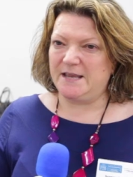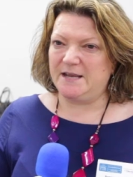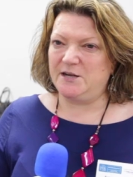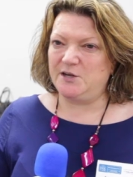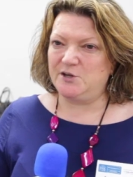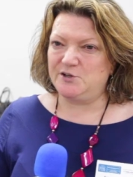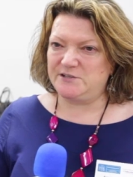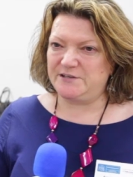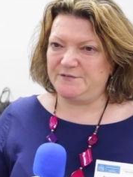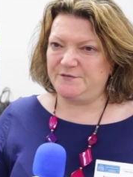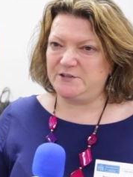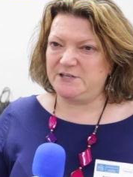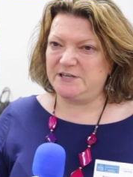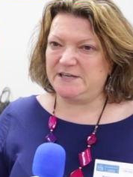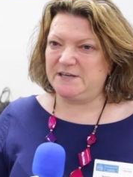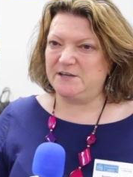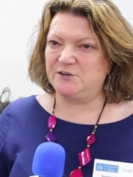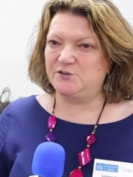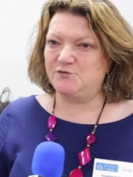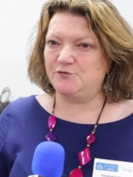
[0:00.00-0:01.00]

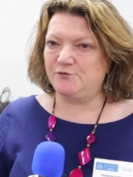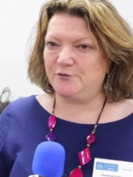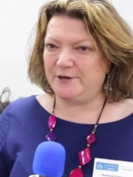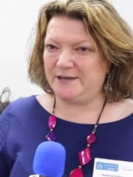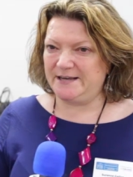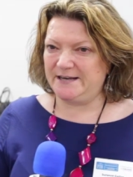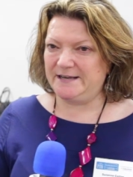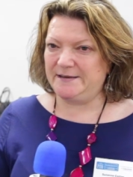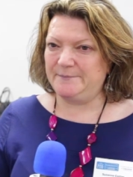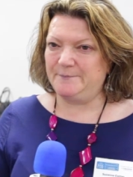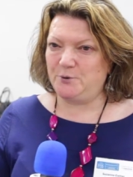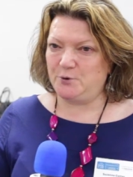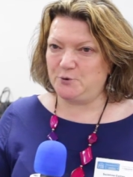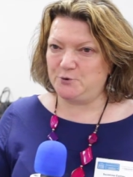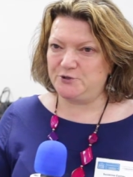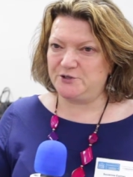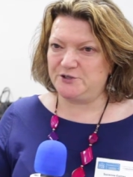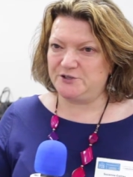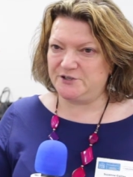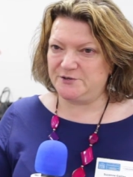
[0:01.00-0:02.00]
inclusivity is really
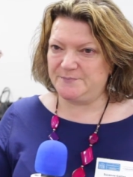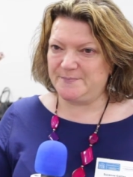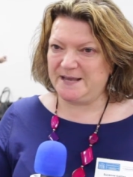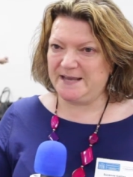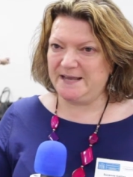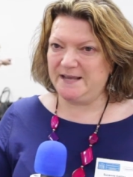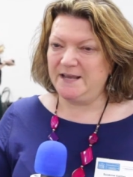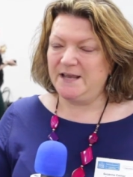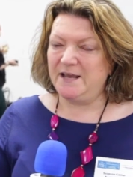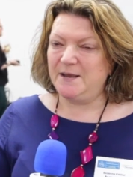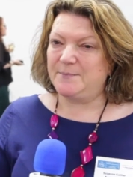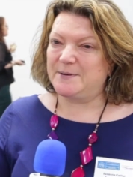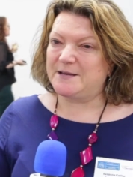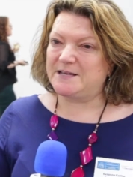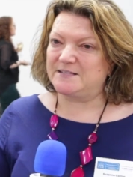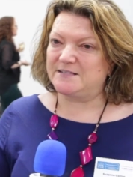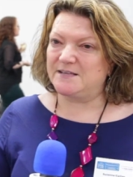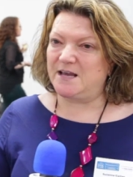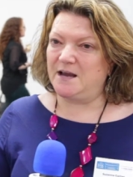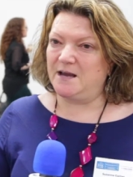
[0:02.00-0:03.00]
important to me
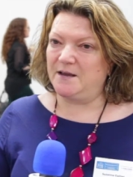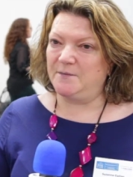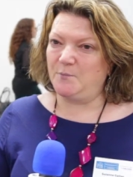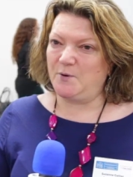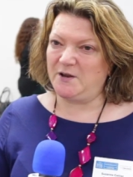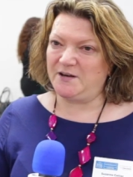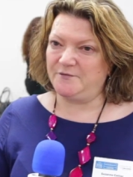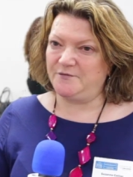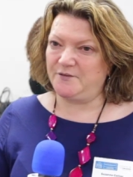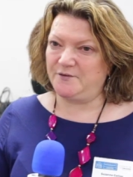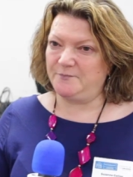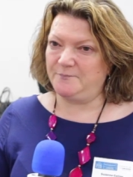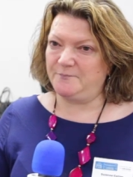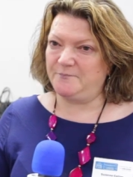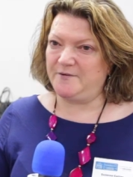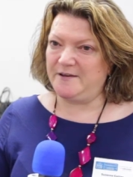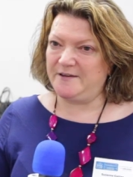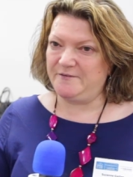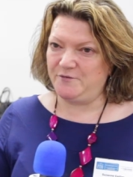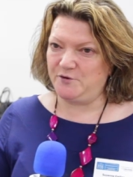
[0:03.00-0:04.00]
because I'm one of the
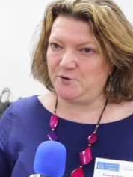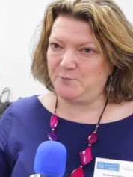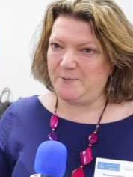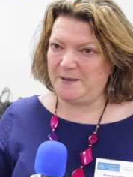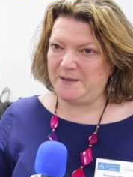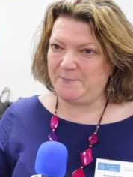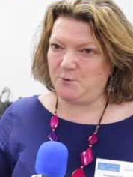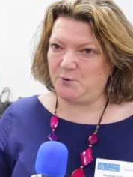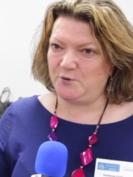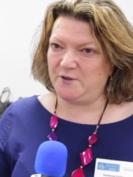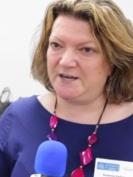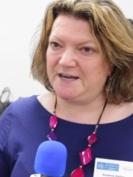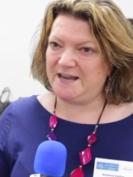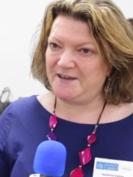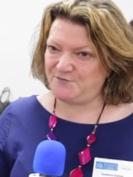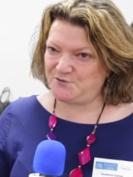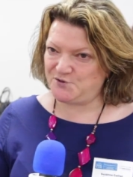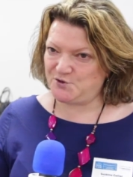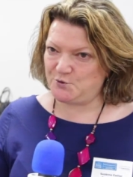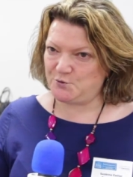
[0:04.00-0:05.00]
very few people that
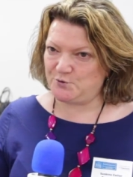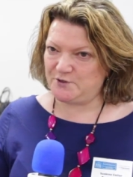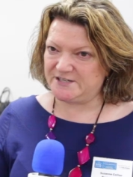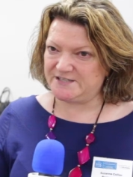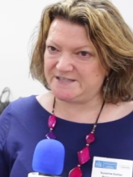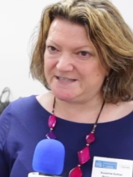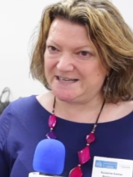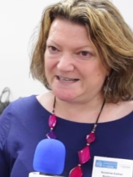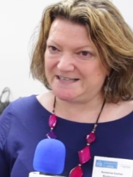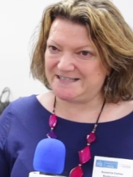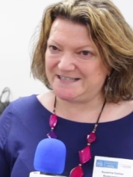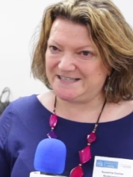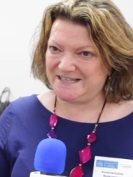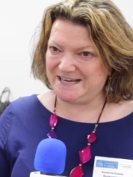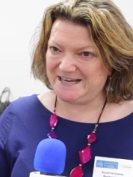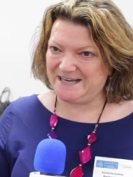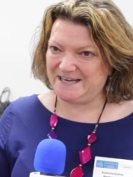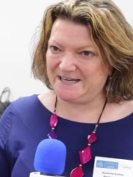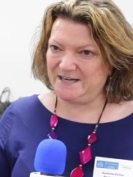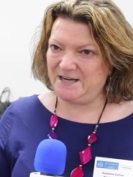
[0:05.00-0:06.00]
left school at
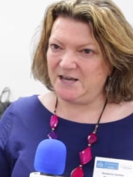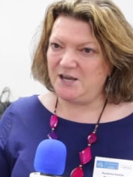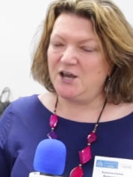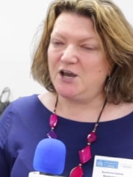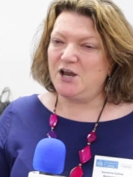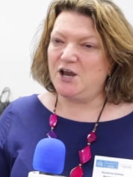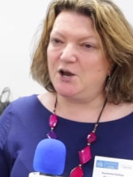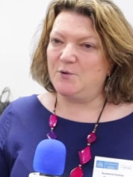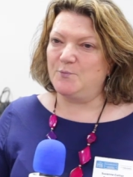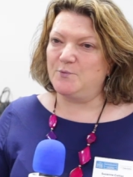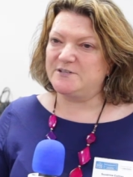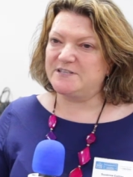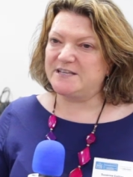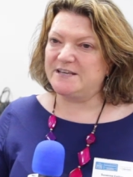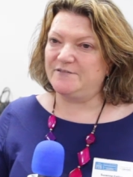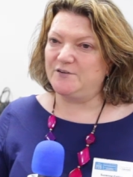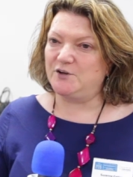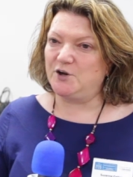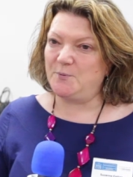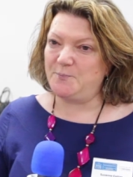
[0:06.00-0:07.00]
16 and was
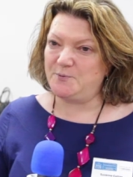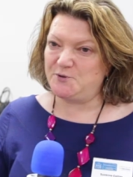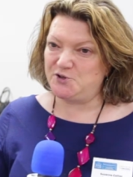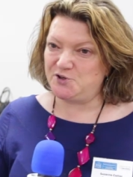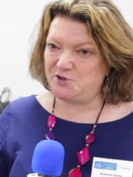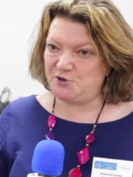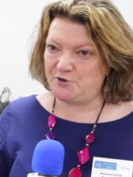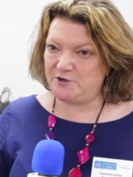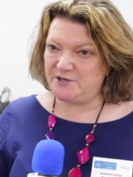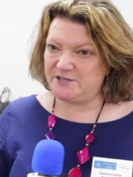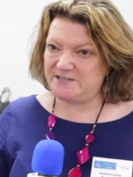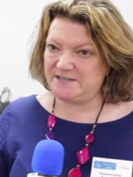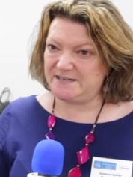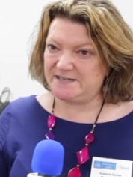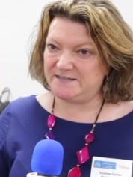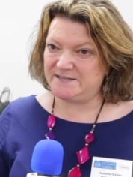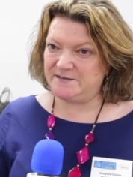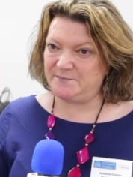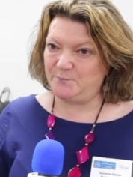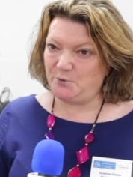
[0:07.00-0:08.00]
given
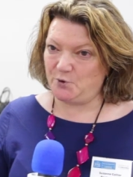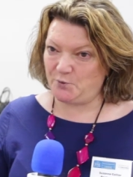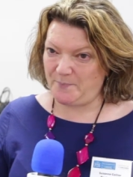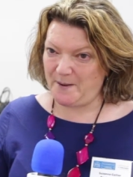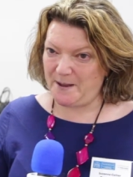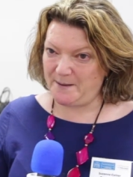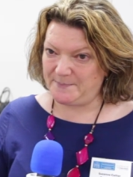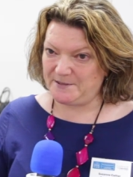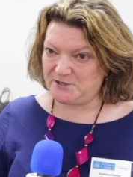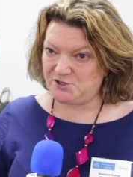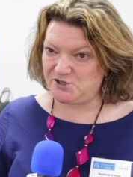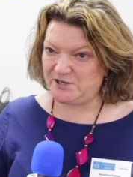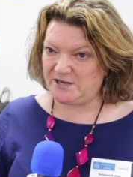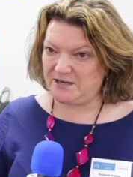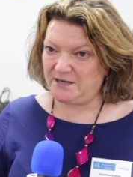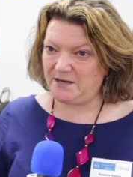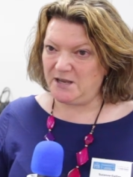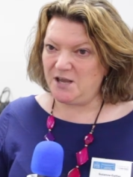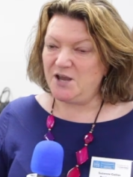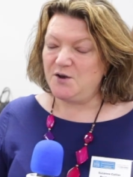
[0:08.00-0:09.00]
opportunities in book
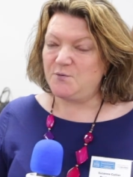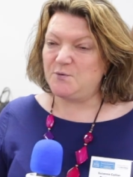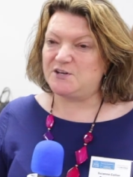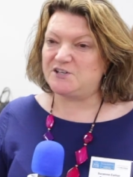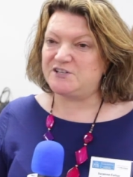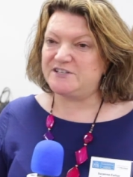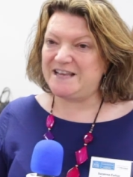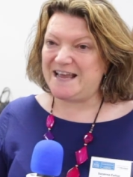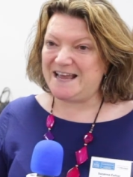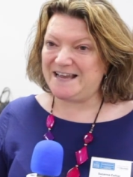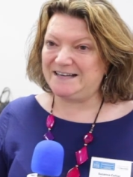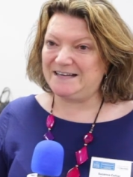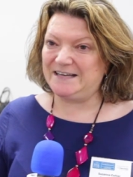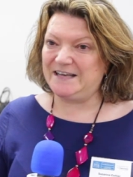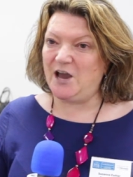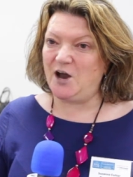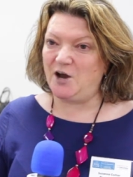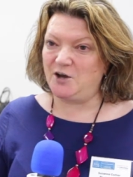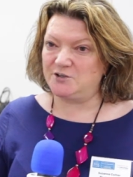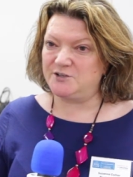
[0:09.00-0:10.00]
publishing which
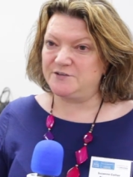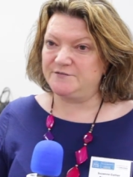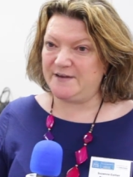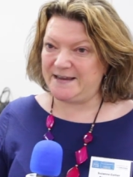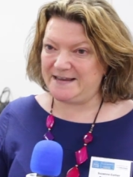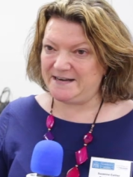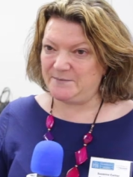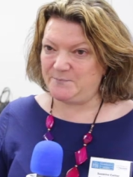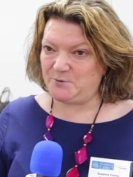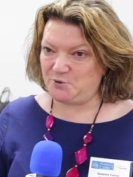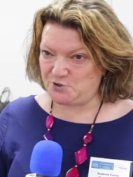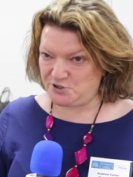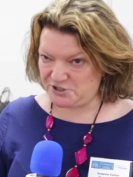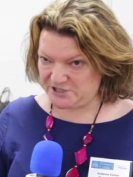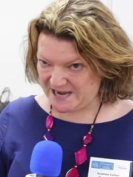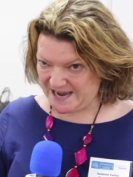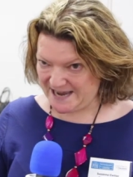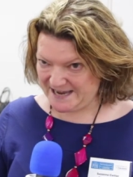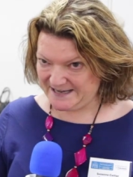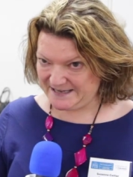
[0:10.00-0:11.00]
sadly aren't available
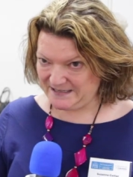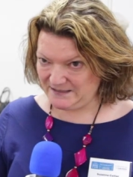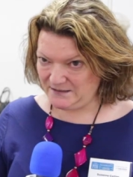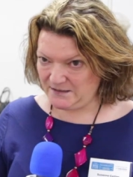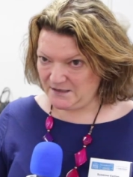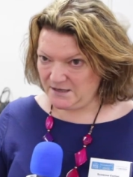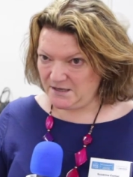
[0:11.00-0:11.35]
today.